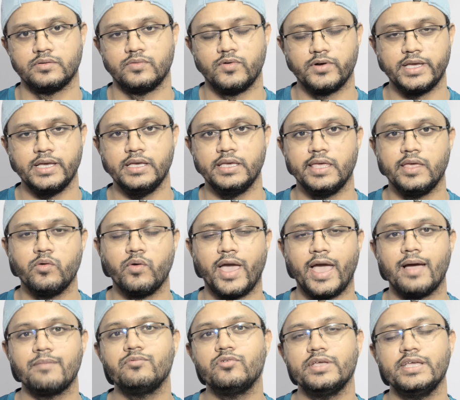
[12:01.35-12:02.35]
Okay, you
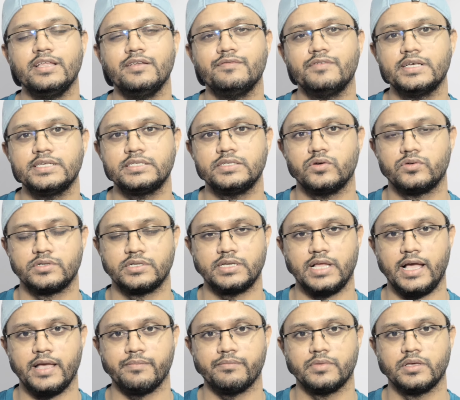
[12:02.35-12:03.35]
have to invest your
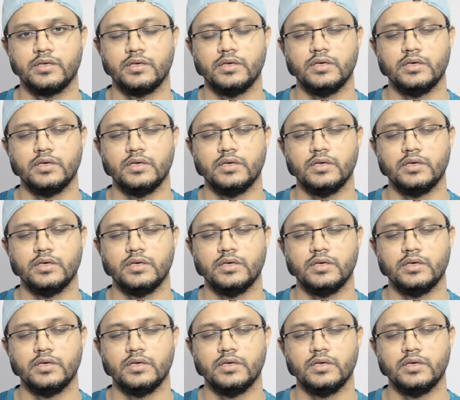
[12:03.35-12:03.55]
time.